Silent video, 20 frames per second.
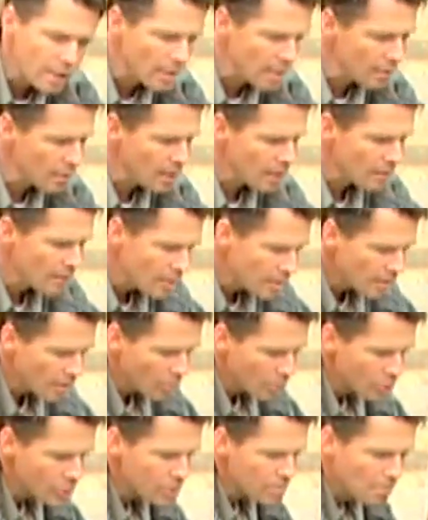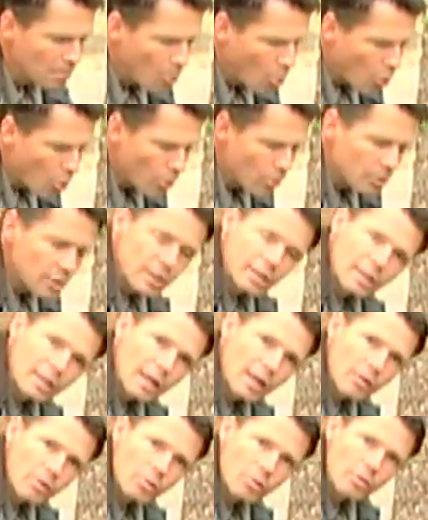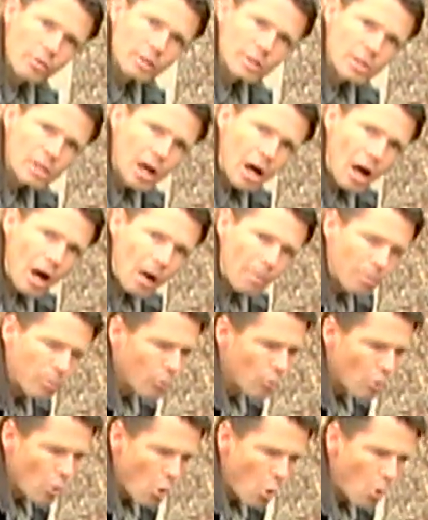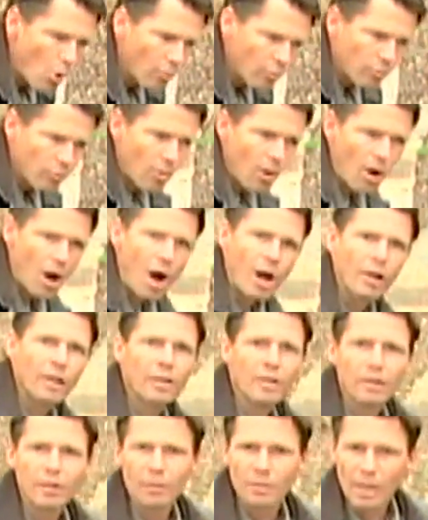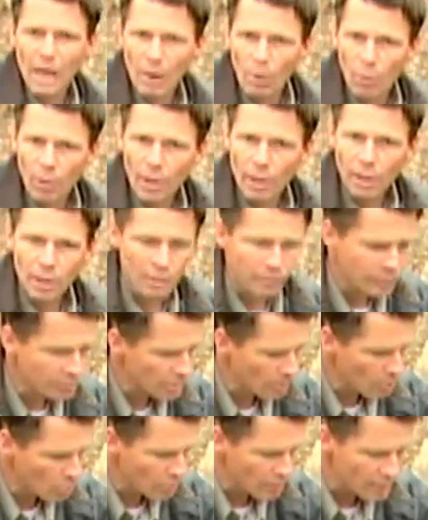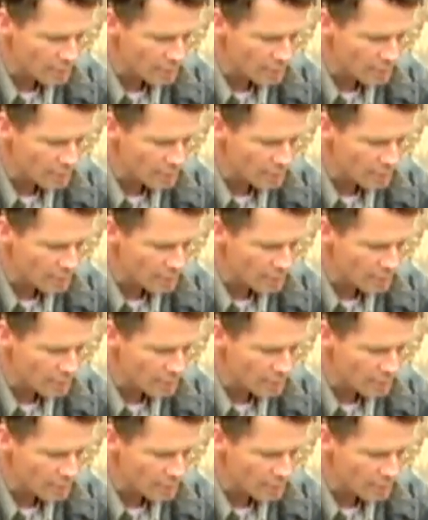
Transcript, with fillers: and then they will just mortar together the top row of rock. That way if someone